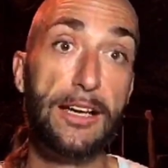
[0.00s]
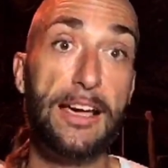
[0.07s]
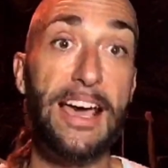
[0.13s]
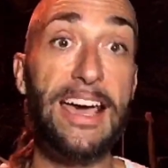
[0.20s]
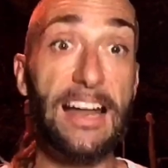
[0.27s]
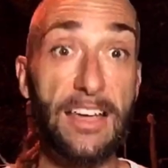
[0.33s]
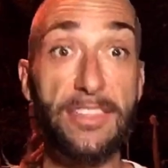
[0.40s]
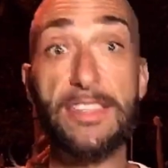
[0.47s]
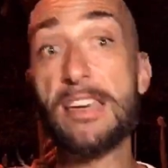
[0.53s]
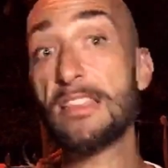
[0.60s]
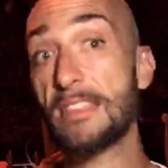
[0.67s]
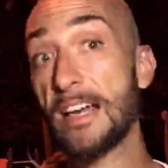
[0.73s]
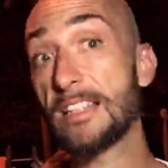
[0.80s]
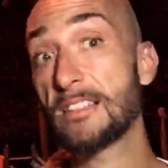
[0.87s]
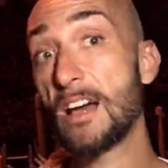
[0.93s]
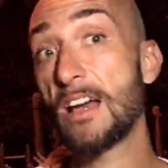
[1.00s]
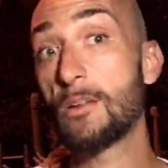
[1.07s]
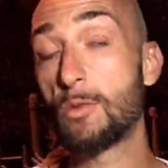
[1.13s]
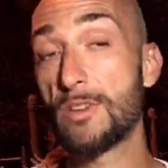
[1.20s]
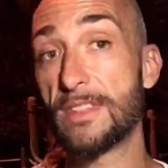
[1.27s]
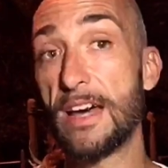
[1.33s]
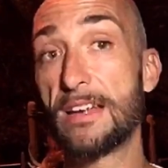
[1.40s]
And I think that's kind of
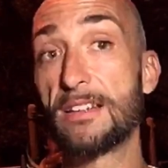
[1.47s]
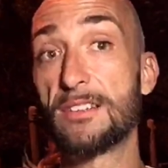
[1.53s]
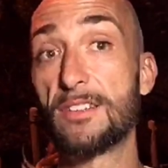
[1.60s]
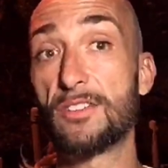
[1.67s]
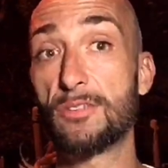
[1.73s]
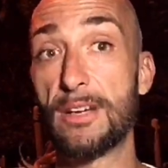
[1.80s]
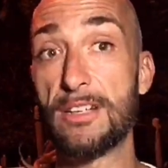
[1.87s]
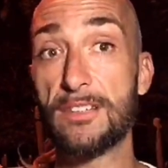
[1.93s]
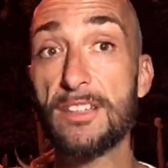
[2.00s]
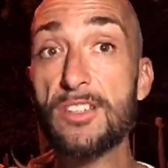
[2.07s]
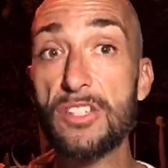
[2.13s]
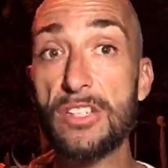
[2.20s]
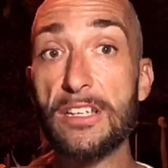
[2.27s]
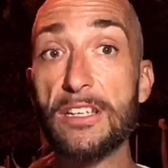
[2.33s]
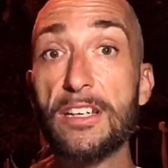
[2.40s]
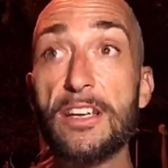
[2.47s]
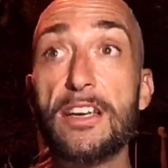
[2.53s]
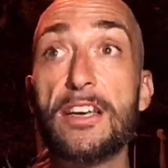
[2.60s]
what that is transitioning.